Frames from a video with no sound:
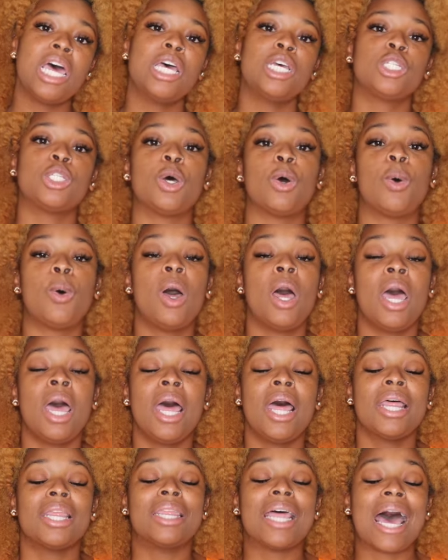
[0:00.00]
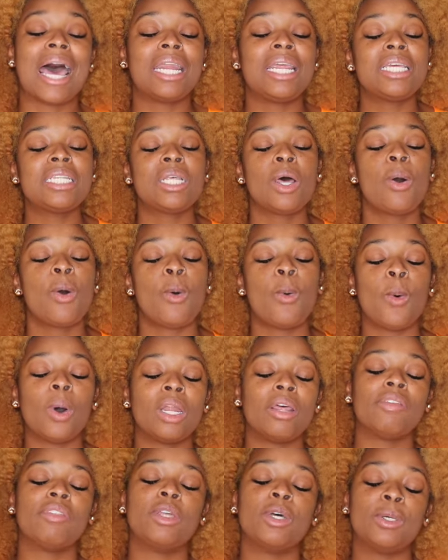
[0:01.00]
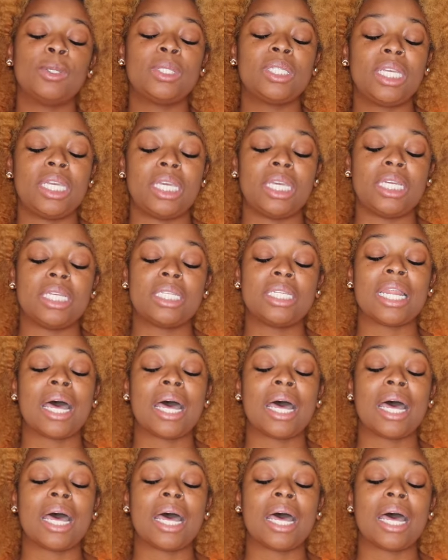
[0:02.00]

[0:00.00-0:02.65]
So that is one of those keys.